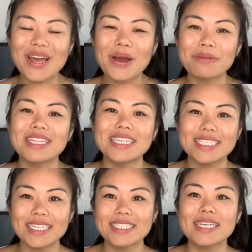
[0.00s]
hope that this
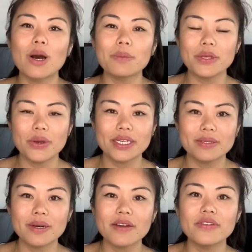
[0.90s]
does help you as
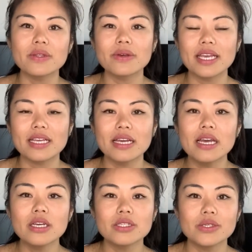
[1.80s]
well if you're looking
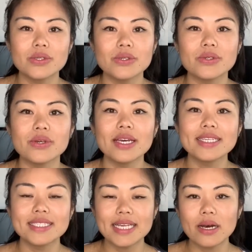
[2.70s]
to
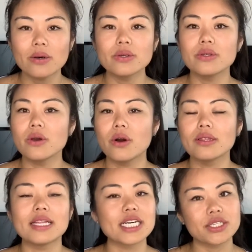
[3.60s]
sell your
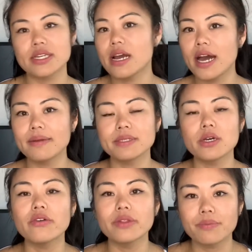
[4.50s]
luxury items
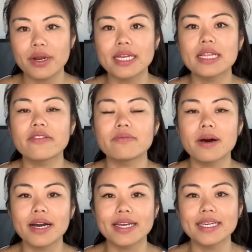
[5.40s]
on the pre-loved
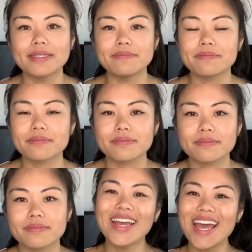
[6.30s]
market.
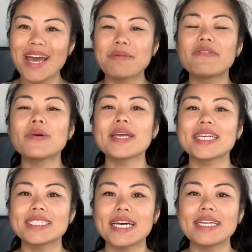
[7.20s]
Okay, before we
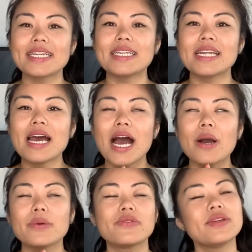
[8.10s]
get started, I
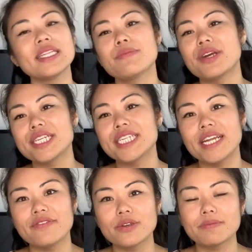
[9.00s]
would really
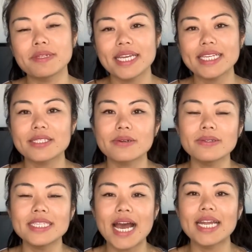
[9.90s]
appreciate if you could please scroll
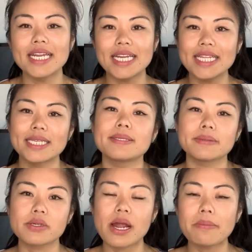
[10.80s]
down and hit the
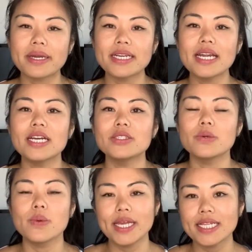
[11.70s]
subscribe button. I do
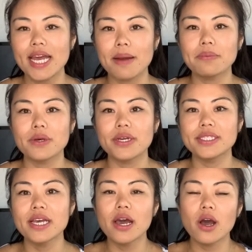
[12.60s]
weekly
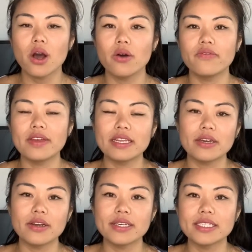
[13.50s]
uploads of
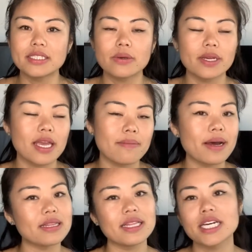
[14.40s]
videos talking
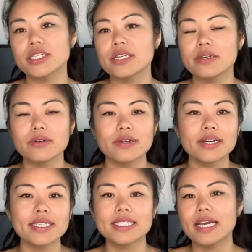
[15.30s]
about luxury
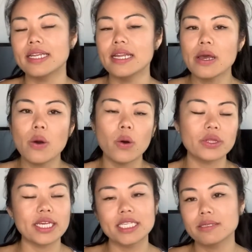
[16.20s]
goods and all
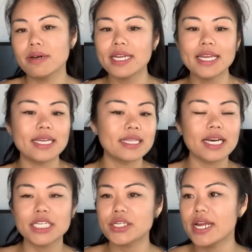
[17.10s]
things money and
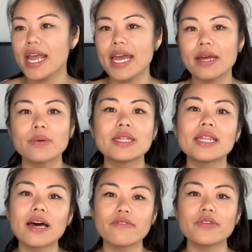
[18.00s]
luxury, and I would
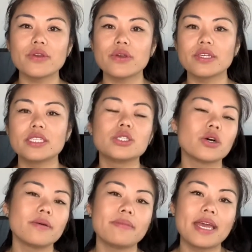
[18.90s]
love for you to
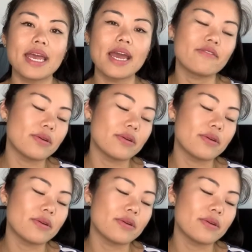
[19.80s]
join me every